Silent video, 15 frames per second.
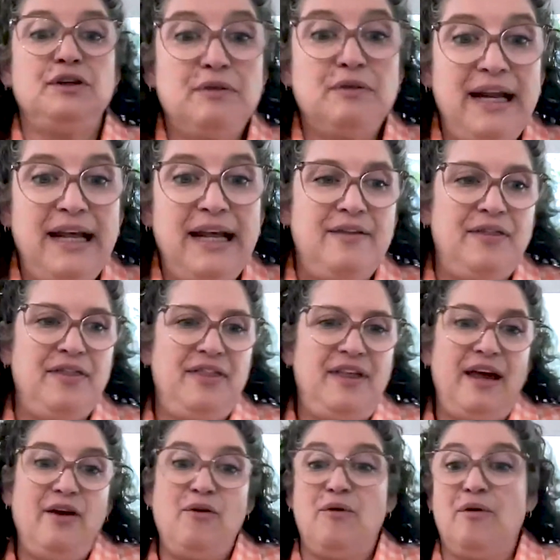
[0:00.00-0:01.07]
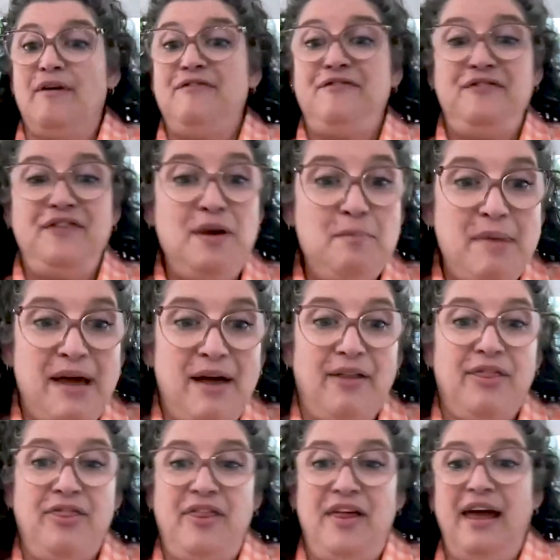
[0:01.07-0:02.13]
Floridian thing or a
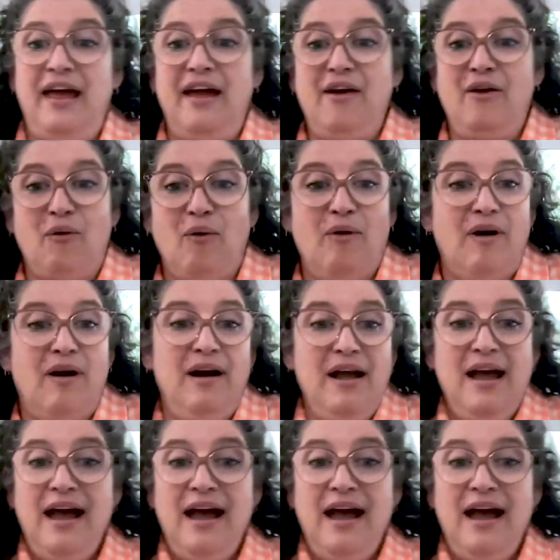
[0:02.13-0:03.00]
female thing or